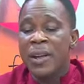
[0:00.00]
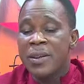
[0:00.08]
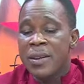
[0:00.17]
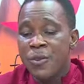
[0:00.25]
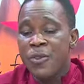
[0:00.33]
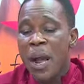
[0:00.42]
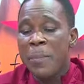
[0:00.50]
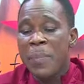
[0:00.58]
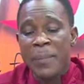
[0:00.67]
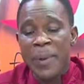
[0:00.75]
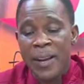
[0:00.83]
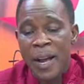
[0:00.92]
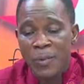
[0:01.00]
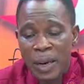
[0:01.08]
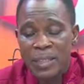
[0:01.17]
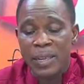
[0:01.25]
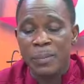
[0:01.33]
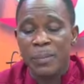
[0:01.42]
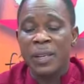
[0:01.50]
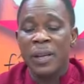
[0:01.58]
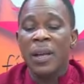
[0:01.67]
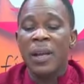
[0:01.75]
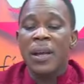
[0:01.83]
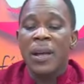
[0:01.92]
Ne dear boy may come wassing me.
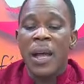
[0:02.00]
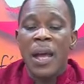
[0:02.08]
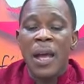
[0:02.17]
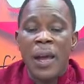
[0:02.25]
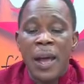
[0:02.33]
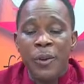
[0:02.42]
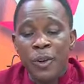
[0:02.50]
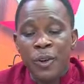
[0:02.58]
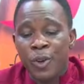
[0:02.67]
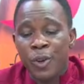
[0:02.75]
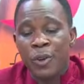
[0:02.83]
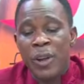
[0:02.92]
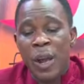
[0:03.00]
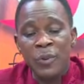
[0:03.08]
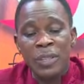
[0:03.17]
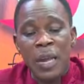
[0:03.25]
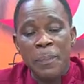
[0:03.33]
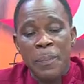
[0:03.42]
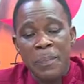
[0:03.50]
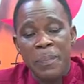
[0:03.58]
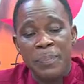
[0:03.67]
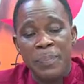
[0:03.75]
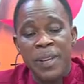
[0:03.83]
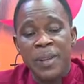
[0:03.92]
And also, ye who said Ben may
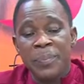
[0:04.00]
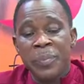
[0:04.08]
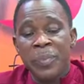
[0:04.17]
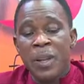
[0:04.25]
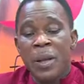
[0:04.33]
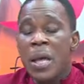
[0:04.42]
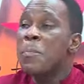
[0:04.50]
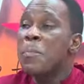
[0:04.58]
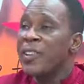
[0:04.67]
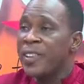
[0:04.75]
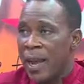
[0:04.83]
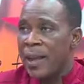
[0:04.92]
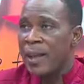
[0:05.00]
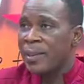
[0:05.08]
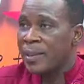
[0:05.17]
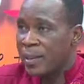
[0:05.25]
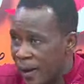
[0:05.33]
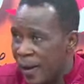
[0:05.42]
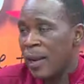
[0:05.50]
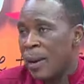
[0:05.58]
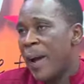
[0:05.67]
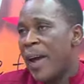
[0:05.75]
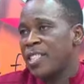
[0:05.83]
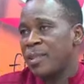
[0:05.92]
be a muja etta
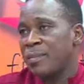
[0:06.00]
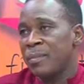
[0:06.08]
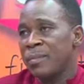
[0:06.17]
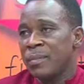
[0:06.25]
carabashim.